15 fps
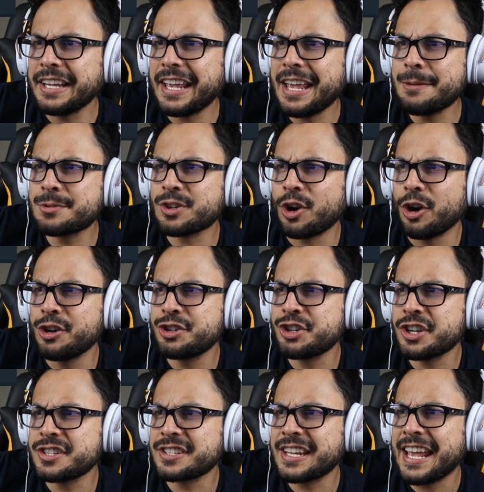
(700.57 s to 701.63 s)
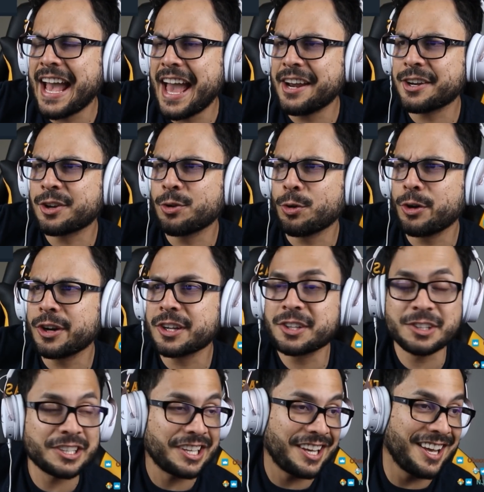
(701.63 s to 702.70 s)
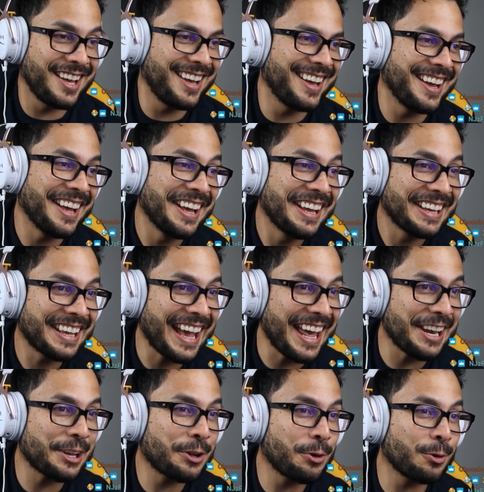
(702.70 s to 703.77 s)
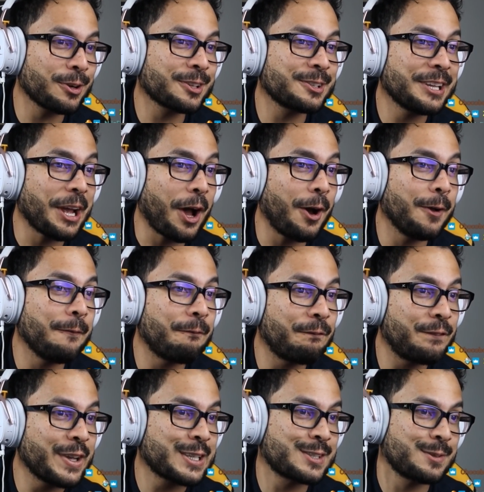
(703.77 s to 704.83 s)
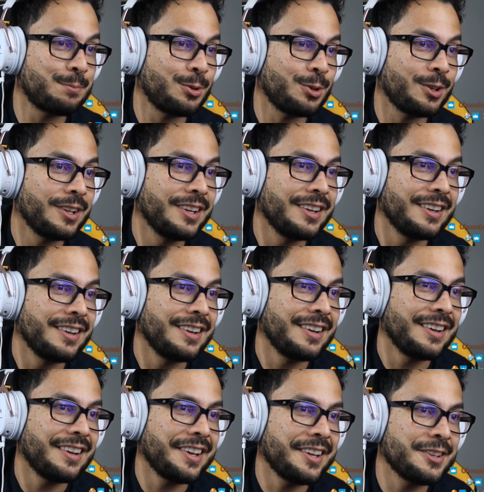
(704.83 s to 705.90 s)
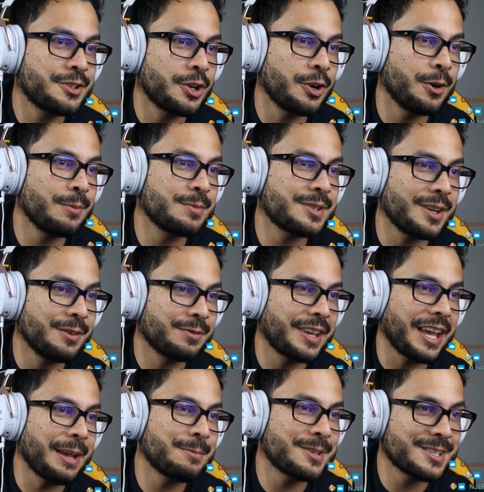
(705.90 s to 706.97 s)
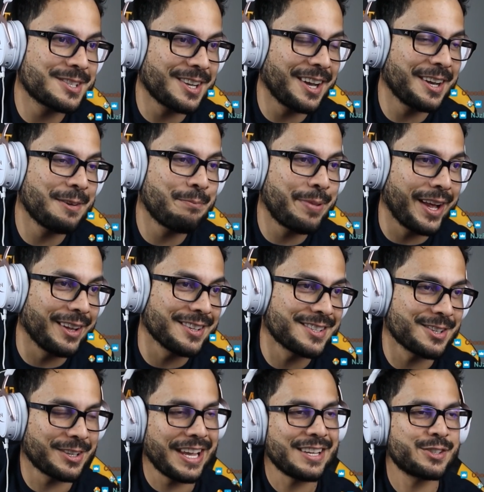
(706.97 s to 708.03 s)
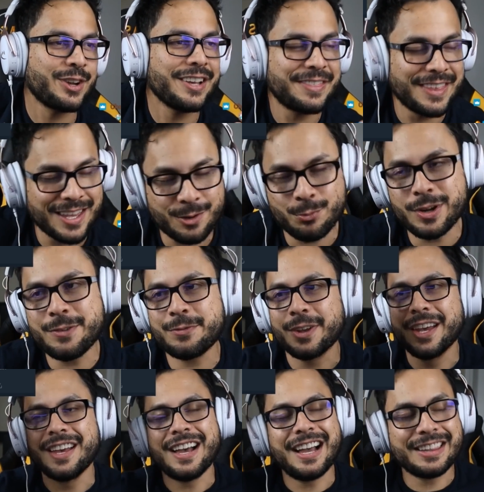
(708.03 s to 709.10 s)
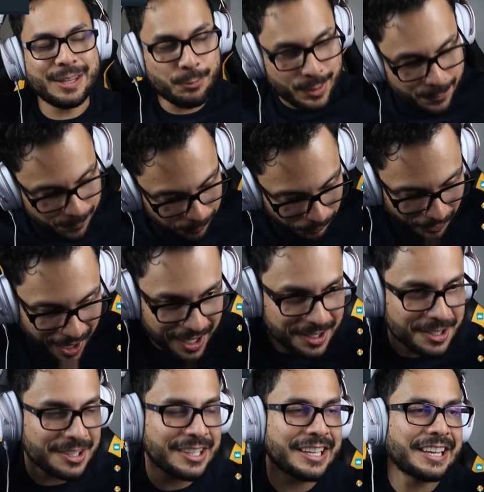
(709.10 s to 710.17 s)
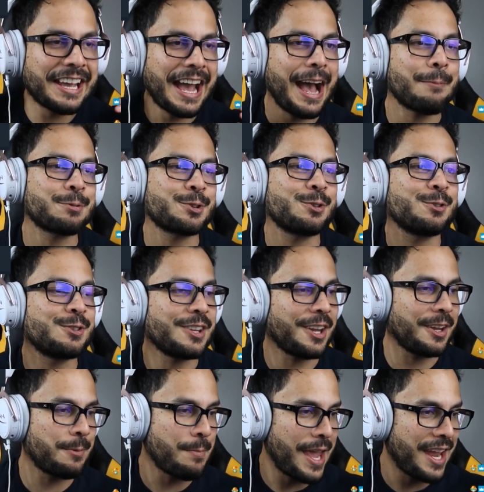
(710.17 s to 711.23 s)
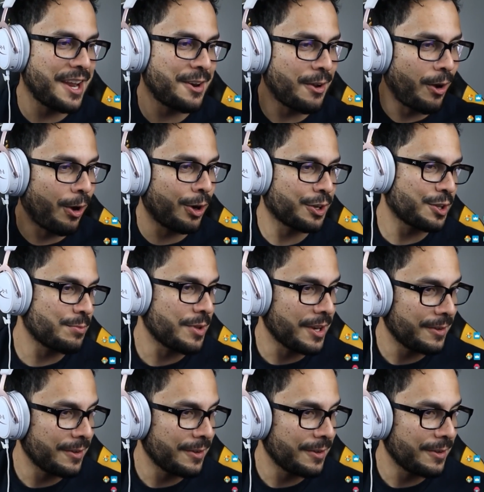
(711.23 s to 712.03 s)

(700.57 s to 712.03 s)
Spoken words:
games are just categorically unfixable in terms of game design and balance. Okay, so I think we've finally captured the main argument.